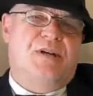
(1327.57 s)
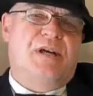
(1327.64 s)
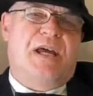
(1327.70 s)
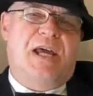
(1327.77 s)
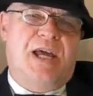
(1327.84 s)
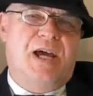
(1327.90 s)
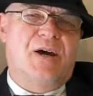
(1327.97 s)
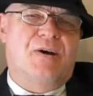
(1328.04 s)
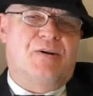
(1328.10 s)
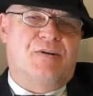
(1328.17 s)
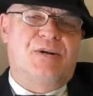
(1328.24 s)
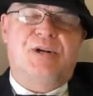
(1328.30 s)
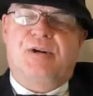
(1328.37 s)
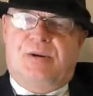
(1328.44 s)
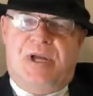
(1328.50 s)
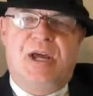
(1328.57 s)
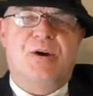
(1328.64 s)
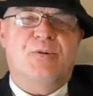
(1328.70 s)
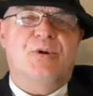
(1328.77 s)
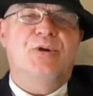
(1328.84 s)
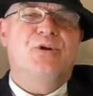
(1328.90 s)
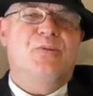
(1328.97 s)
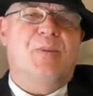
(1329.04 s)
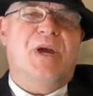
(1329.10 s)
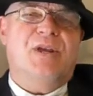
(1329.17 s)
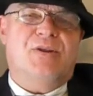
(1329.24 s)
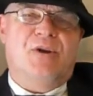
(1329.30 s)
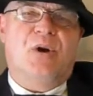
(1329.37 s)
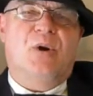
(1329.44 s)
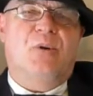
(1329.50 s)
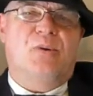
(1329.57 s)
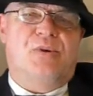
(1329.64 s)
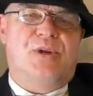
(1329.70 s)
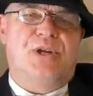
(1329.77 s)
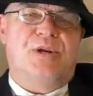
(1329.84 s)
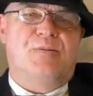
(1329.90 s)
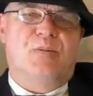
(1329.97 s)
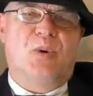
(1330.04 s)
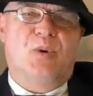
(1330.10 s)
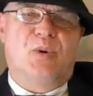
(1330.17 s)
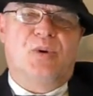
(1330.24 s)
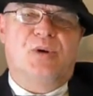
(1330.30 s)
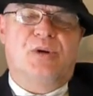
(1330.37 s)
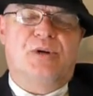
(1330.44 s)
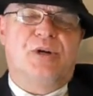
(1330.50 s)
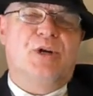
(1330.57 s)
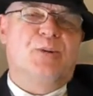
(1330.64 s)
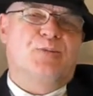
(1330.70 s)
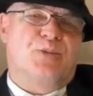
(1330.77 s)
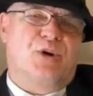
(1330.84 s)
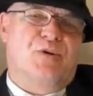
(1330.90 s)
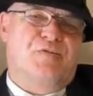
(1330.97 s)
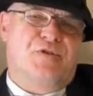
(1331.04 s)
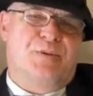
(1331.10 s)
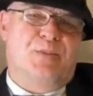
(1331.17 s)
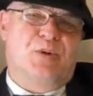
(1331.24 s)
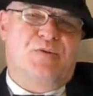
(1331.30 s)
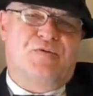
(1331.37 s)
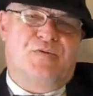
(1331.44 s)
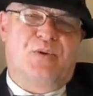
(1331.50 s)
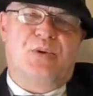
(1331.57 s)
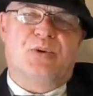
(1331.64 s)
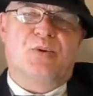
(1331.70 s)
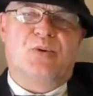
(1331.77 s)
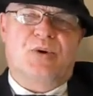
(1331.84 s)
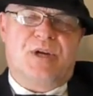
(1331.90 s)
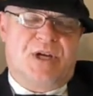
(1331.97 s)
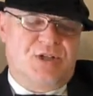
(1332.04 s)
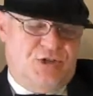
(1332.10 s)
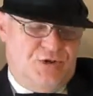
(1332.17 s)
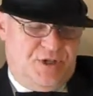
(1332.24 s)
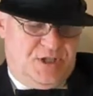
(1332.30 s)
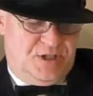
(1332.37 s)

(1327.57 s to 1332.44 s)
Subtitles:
How can you make the whole thing more profitable for your country?